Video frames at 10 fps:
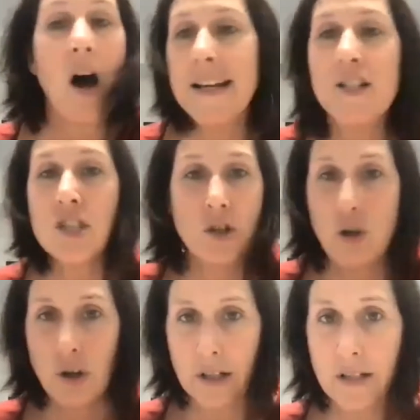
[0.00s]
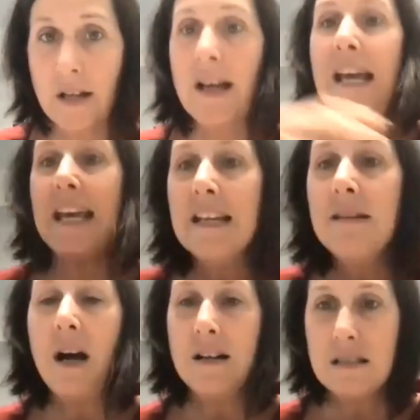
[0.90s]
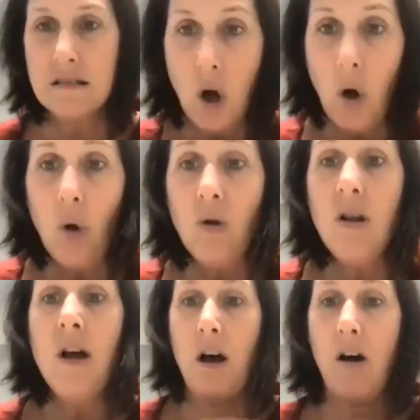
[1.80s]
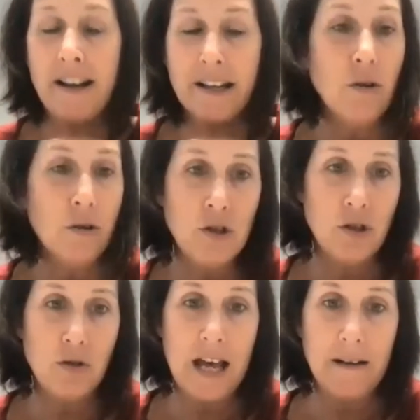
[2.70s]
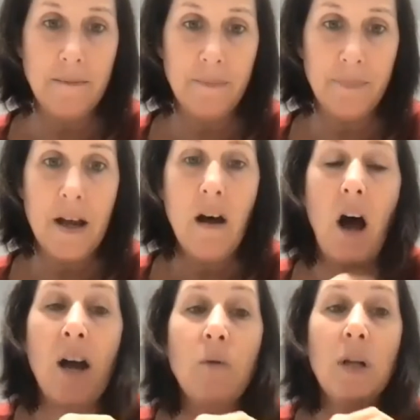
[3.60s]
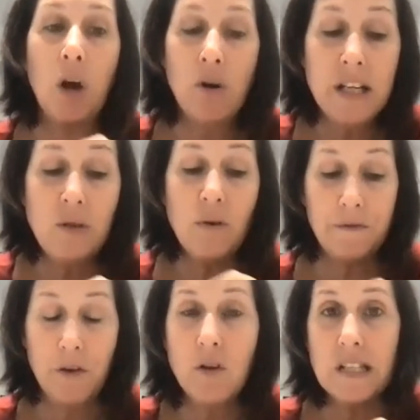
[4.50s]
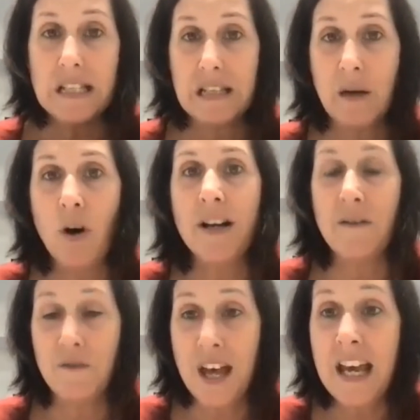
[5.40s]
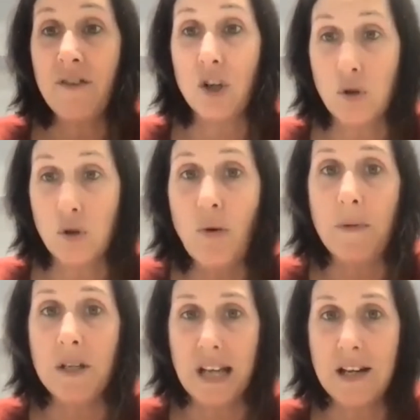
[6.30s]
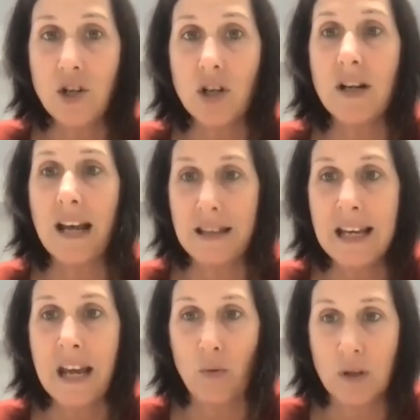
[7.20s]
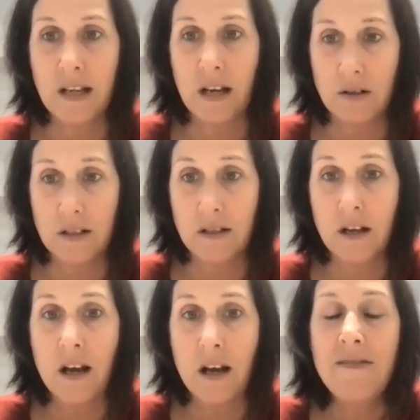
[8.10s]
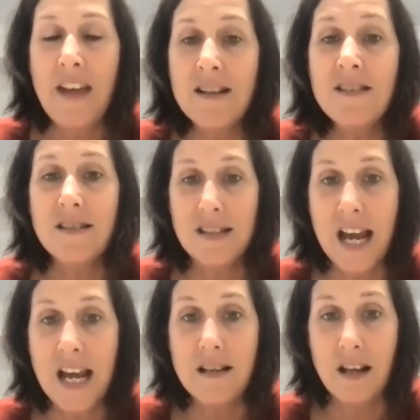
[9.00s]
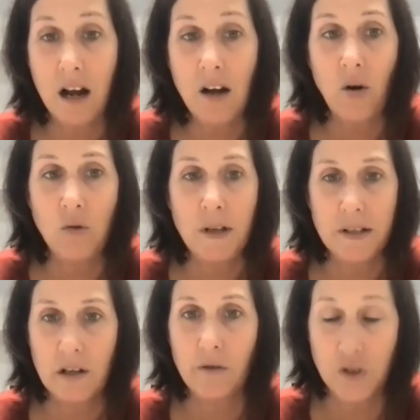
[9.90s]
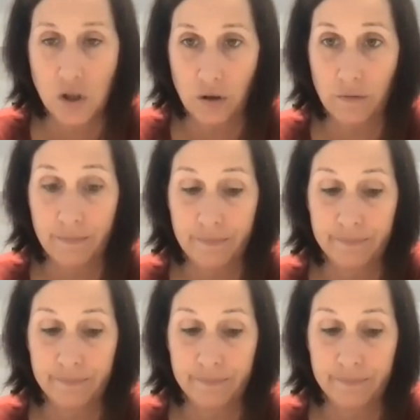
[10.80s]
I just couldn't. In my soul, I couldn't do that. I will only refer to someone if they have a good reputation and they get results. And that is a standard that I hold myself to.